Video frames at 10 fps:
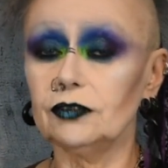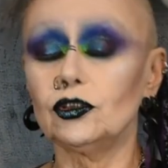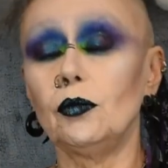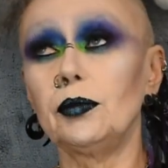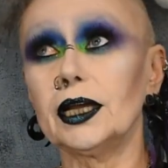I've
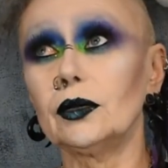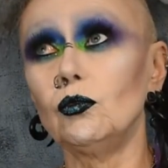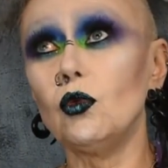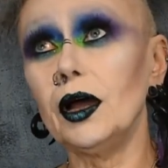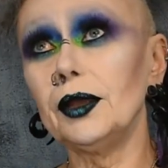got black
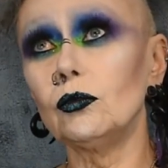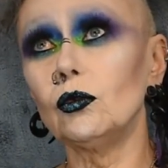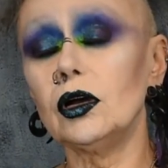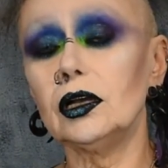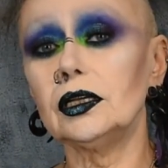and white
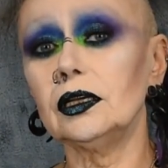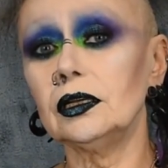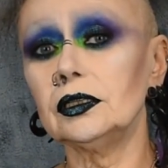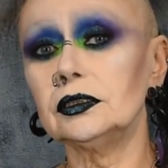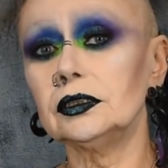
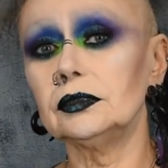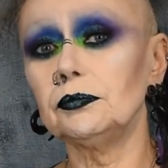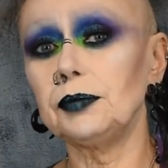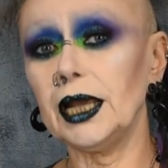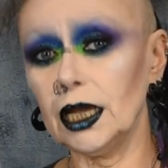
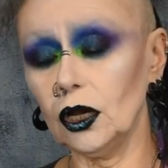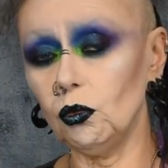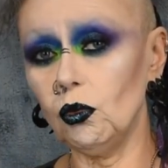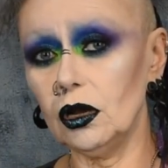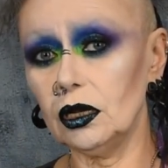one, pink
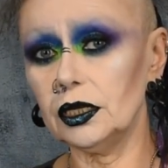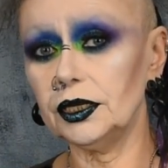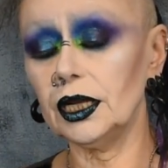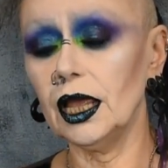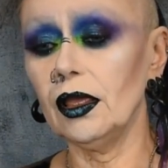one.